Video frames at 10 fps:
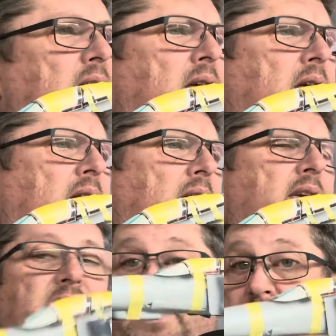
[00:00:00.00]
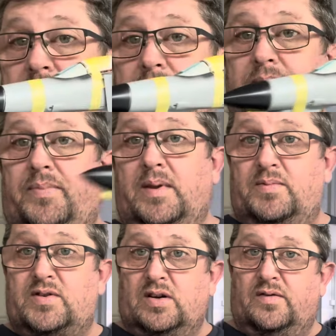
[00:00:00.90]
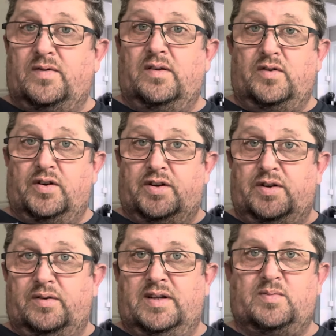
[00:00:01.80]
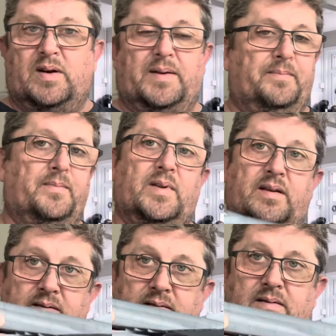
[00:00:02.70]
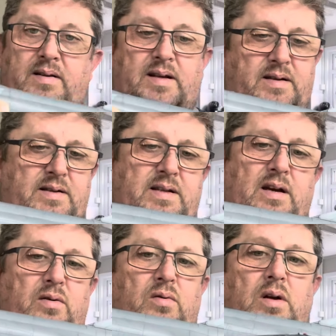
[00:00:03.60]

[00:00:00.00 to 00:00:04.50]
isn't. So I've got to do this one. So